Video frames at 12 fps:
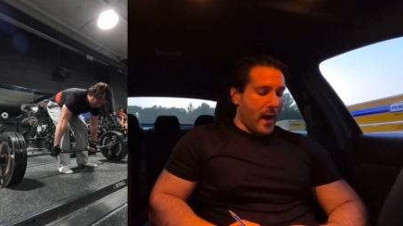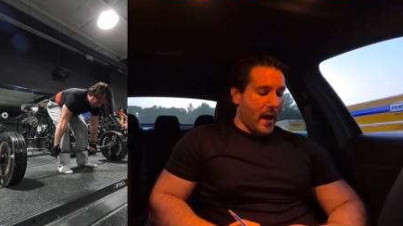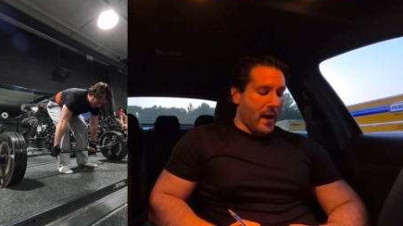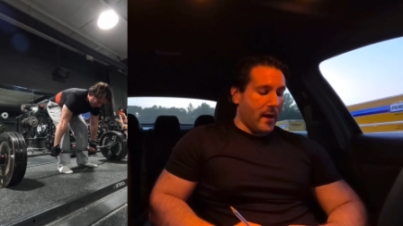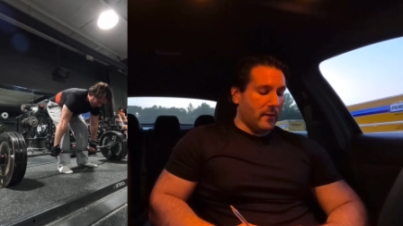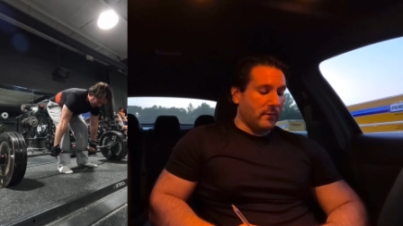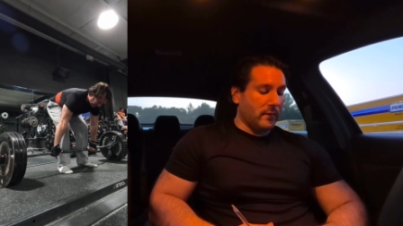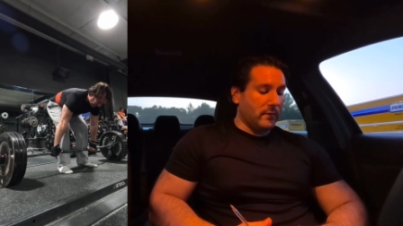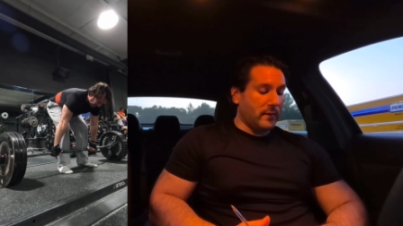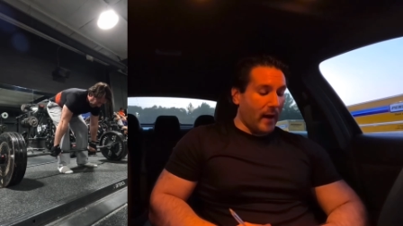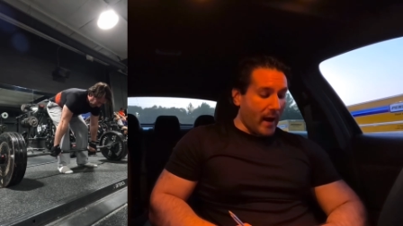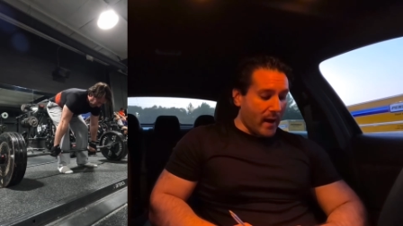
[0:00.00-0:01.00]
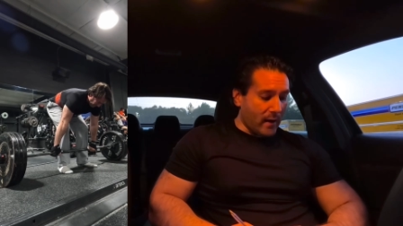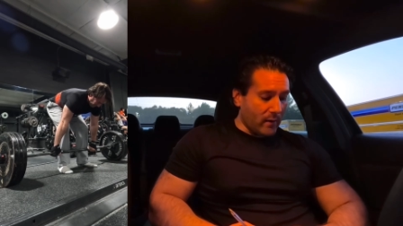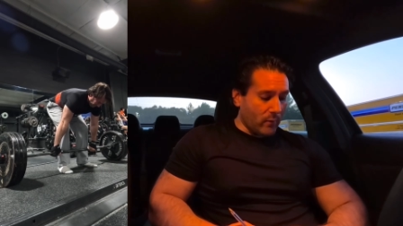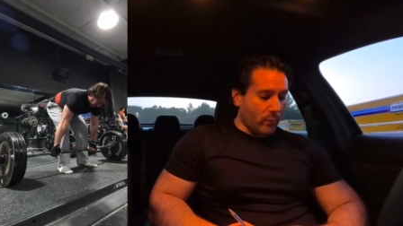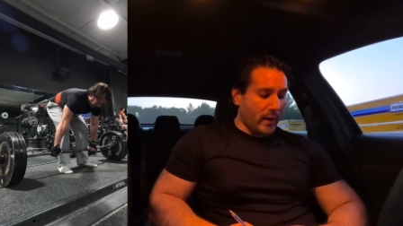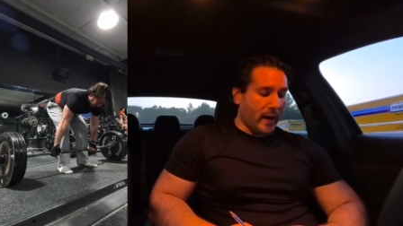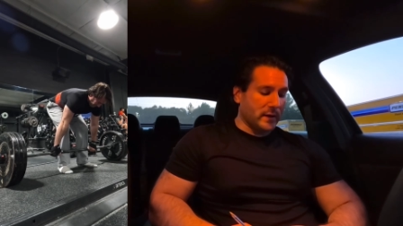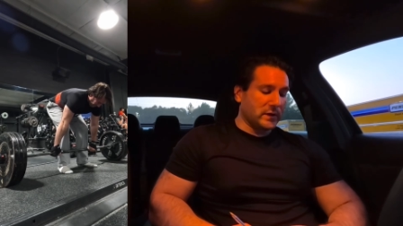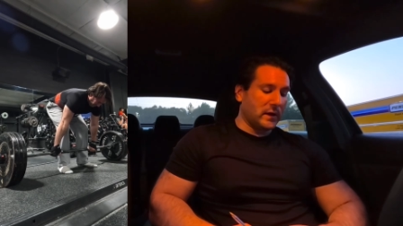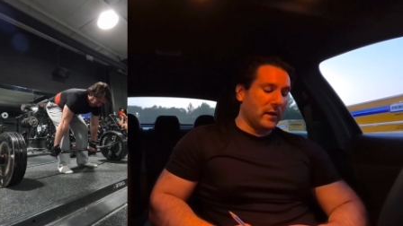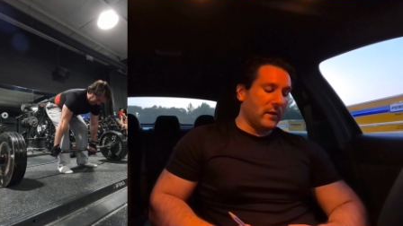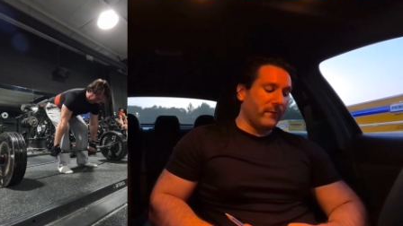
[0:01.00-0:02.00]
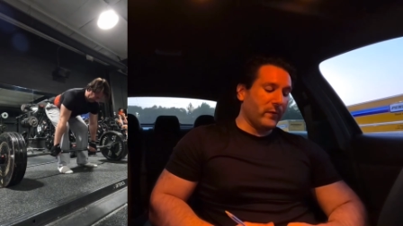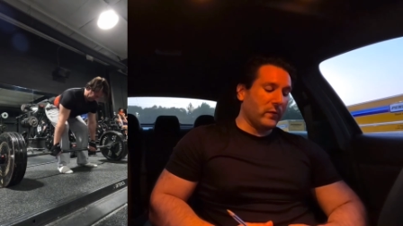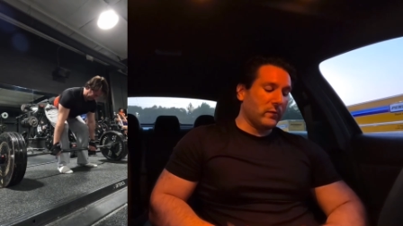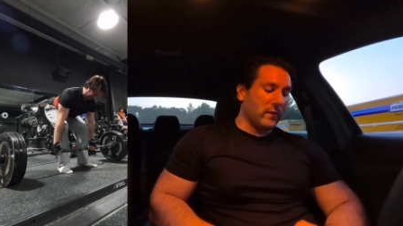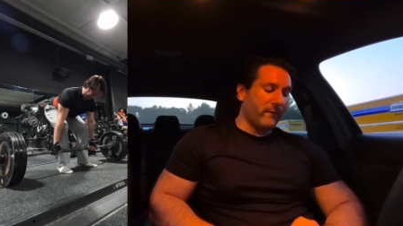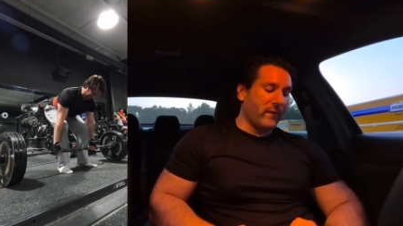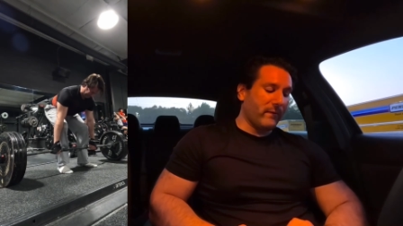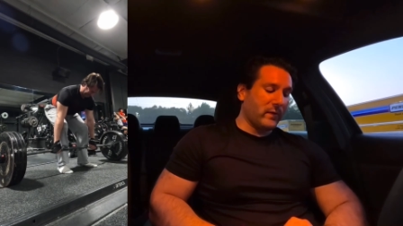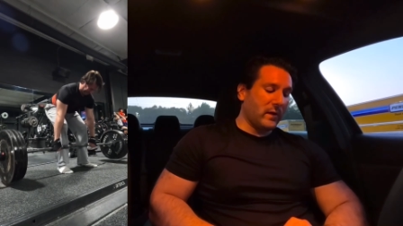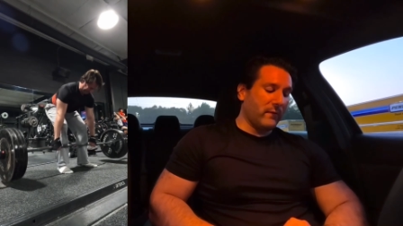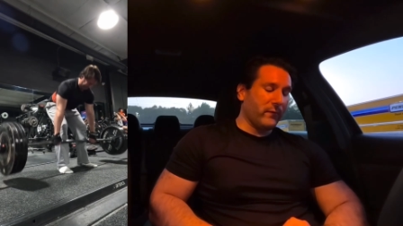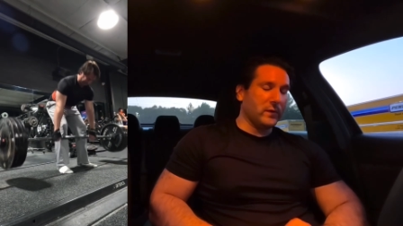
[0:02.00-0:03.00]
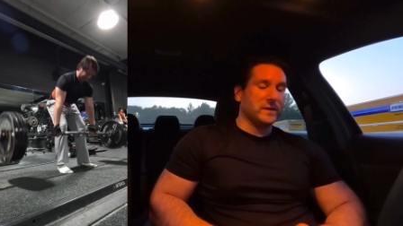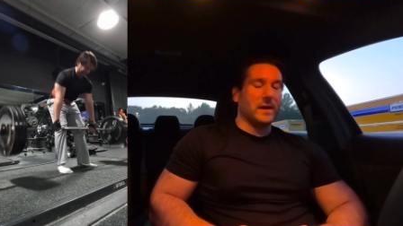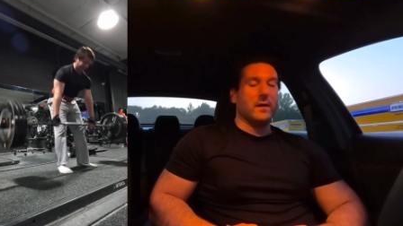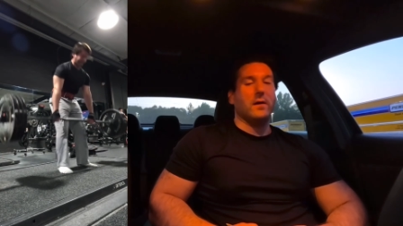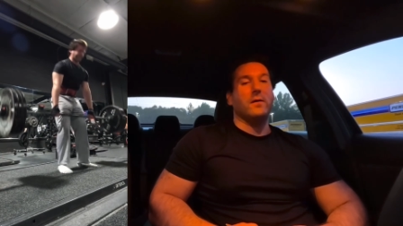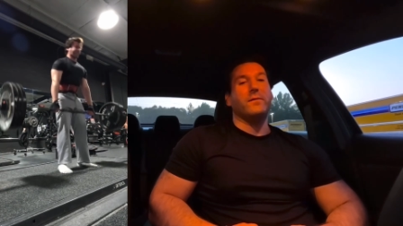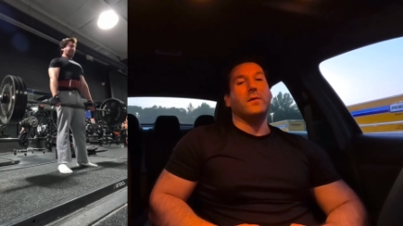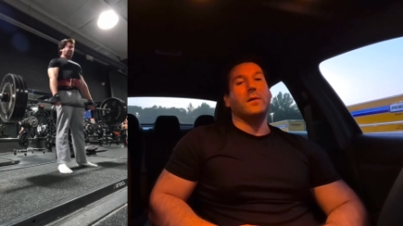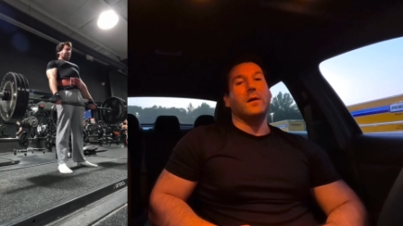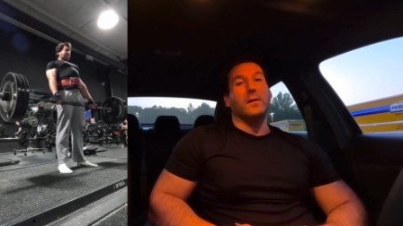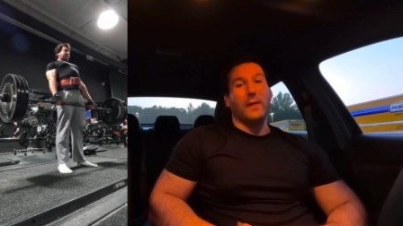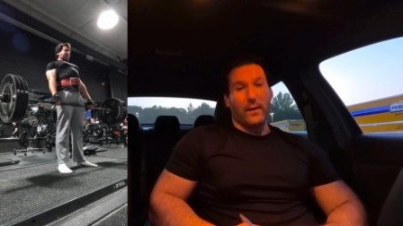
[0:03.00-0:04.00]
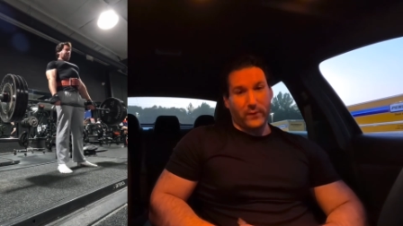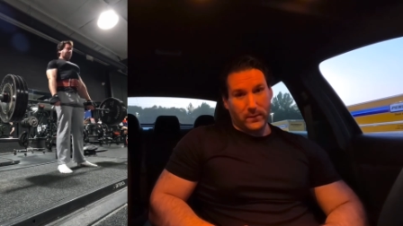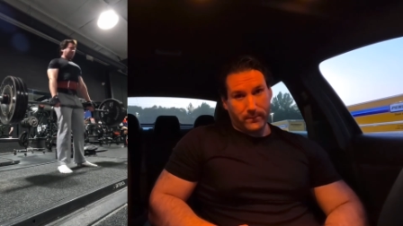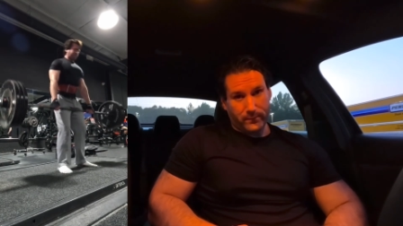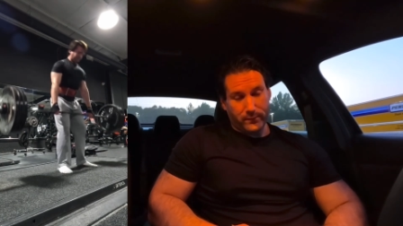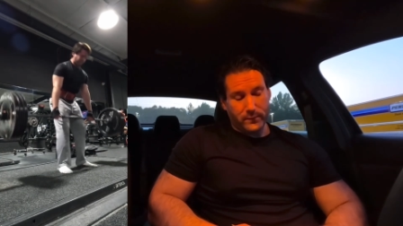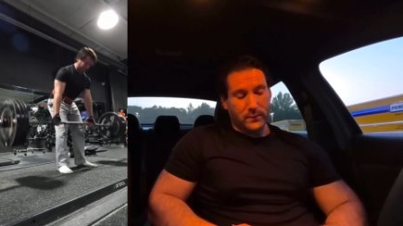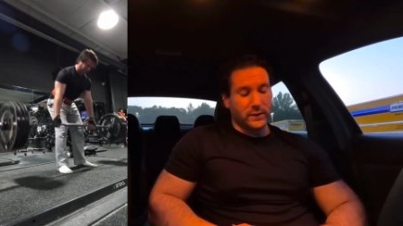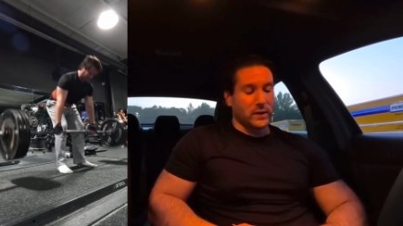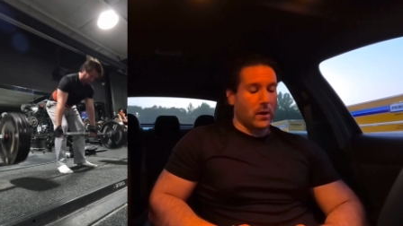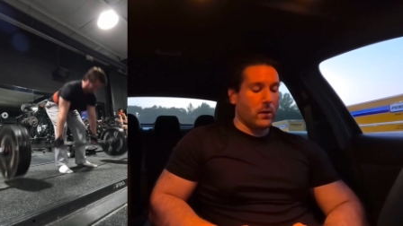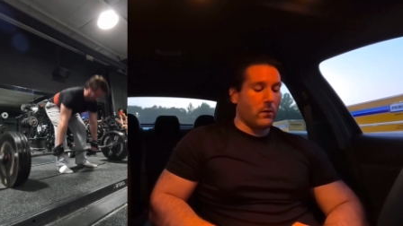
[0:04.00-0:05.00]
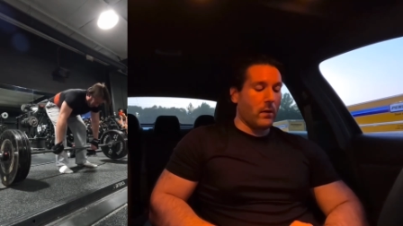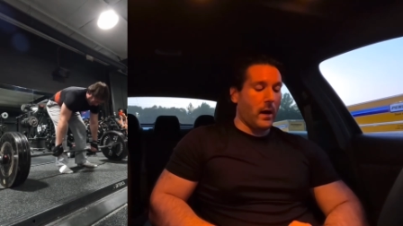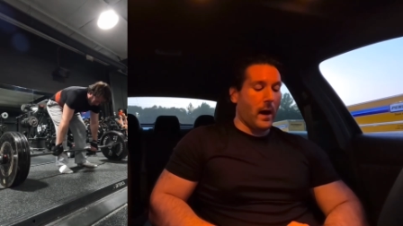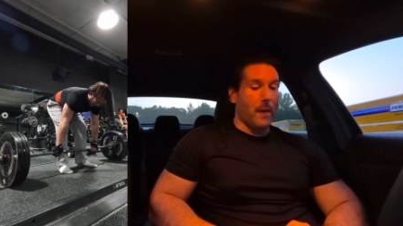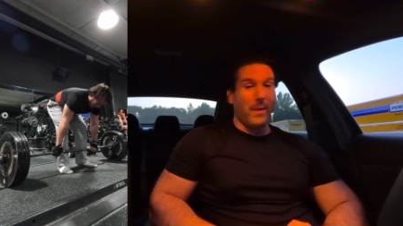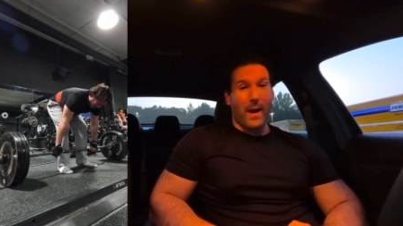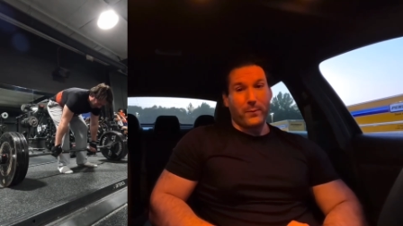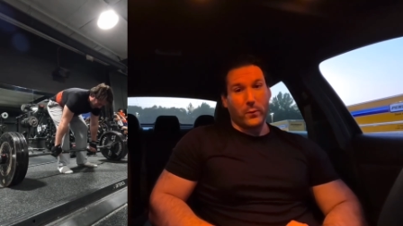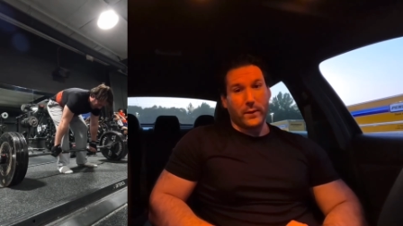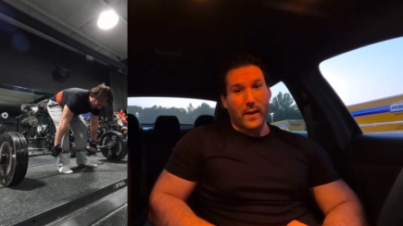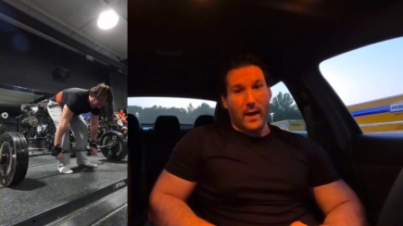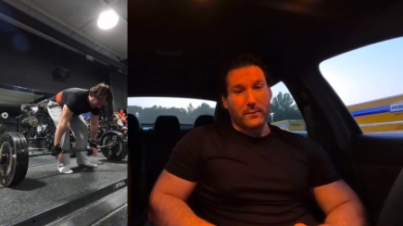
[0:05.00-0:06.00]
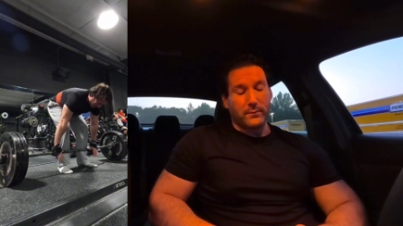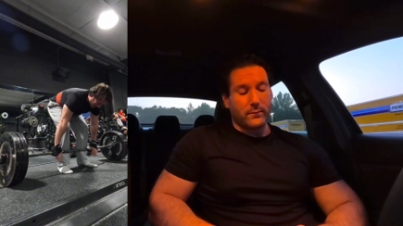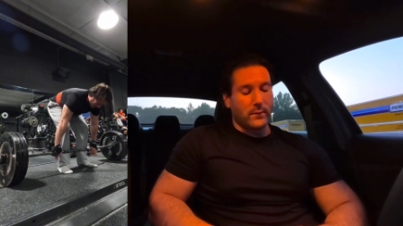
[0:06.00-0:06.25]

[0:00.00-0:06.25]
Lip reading: And today, we actually hit it for 315 for a set of 11. So I'm happy with that.